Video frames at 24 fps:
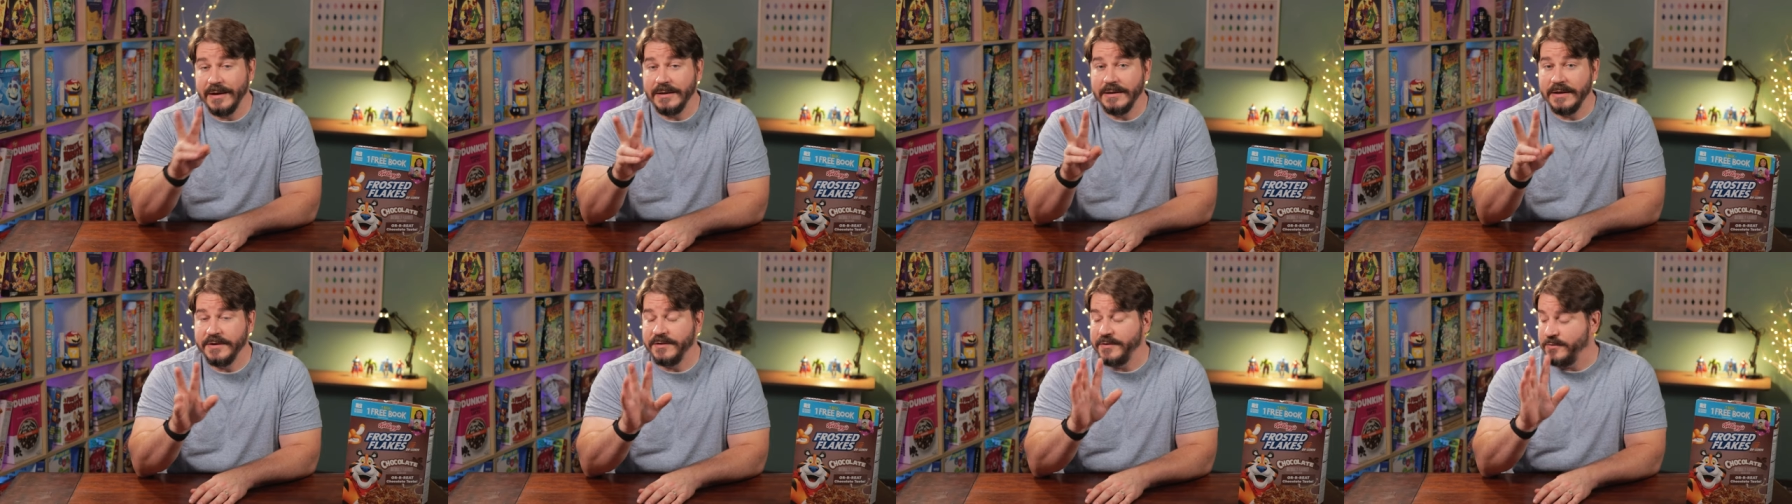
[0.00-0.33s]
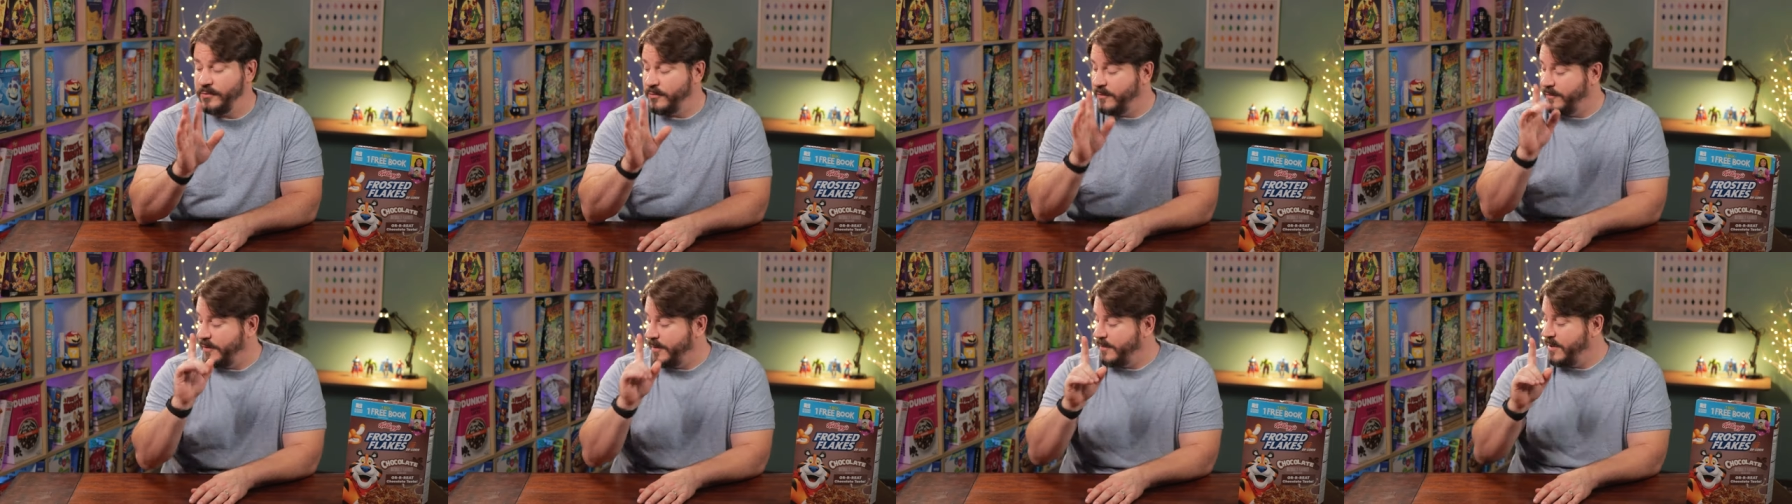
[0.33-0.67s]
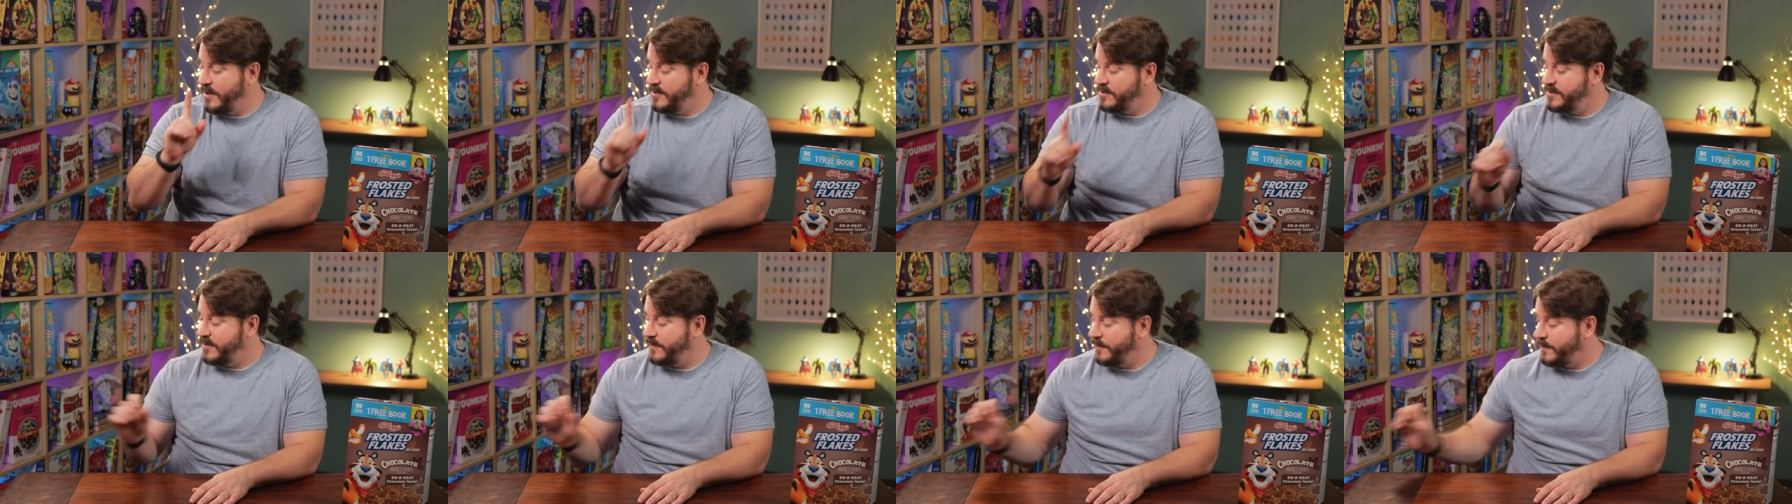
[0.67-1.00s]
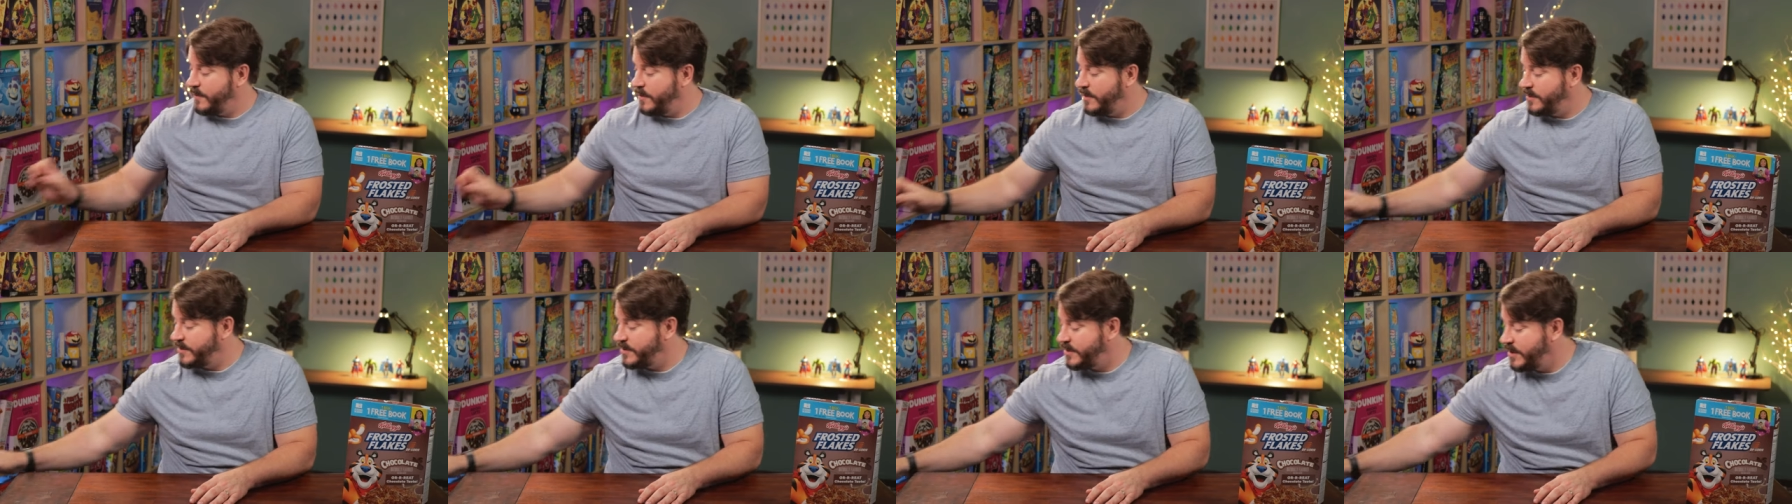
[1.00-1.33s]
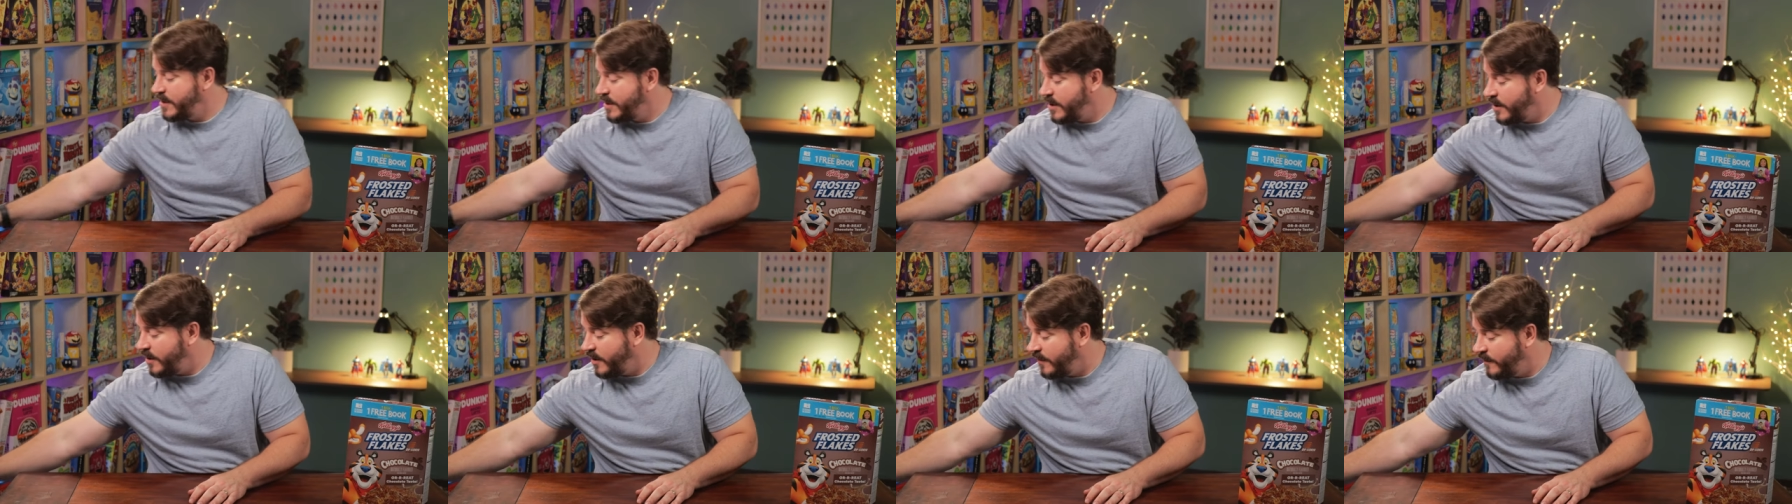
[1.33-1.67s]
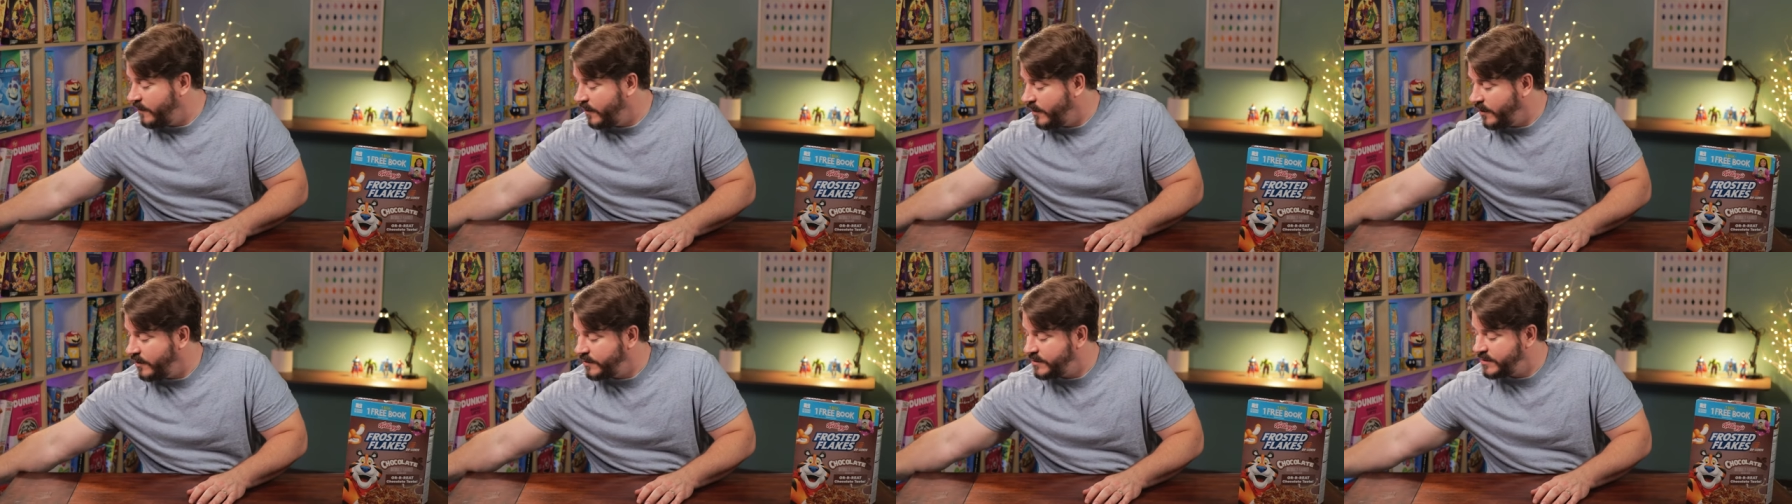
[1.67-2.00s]
at least two of them. Here's the first
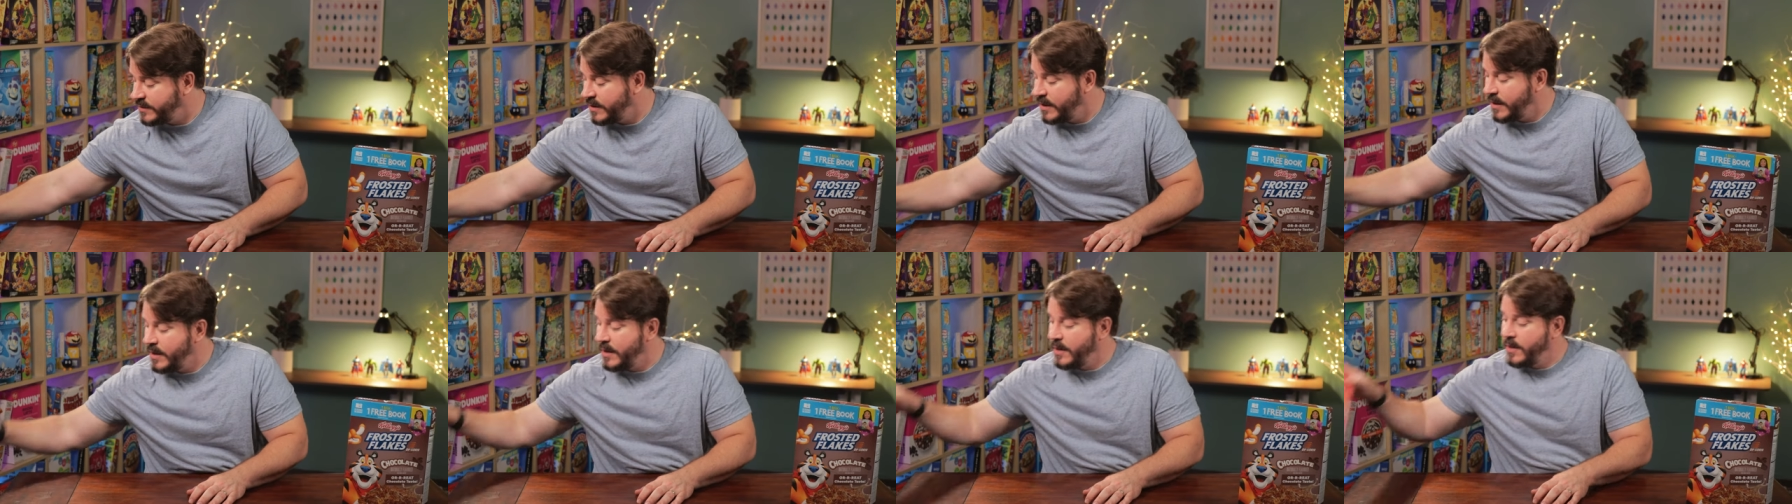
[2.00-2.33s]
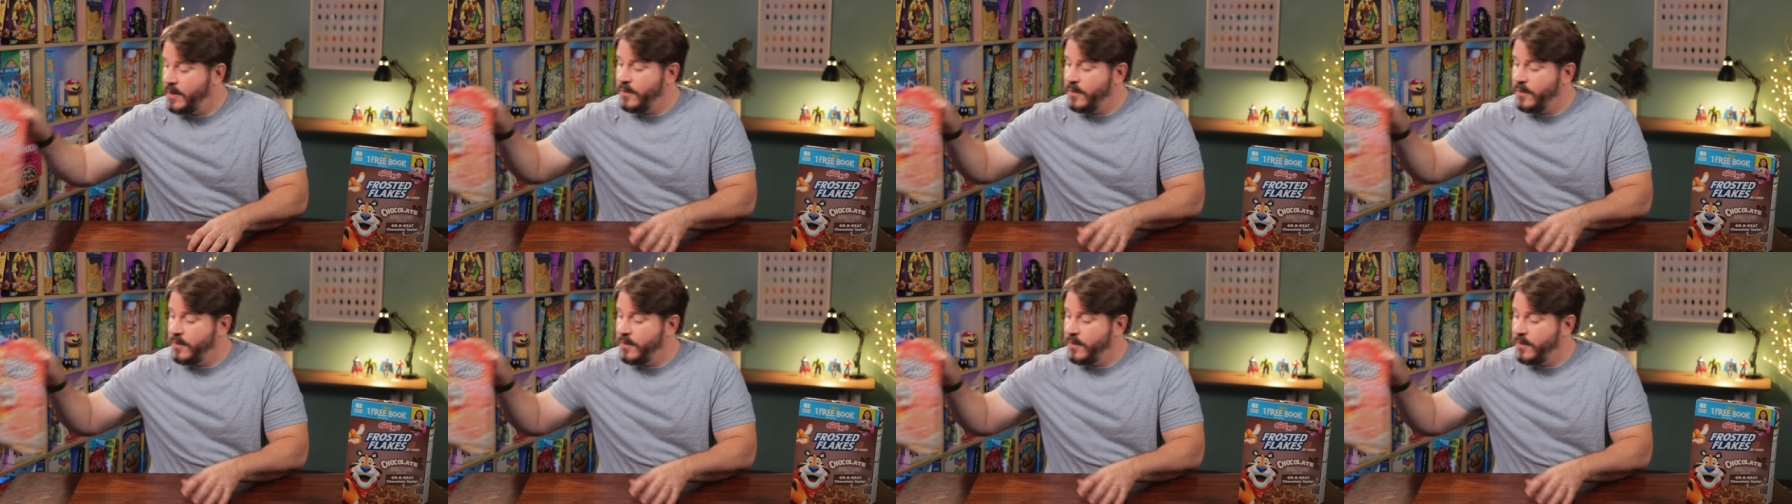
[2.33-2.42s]
of those.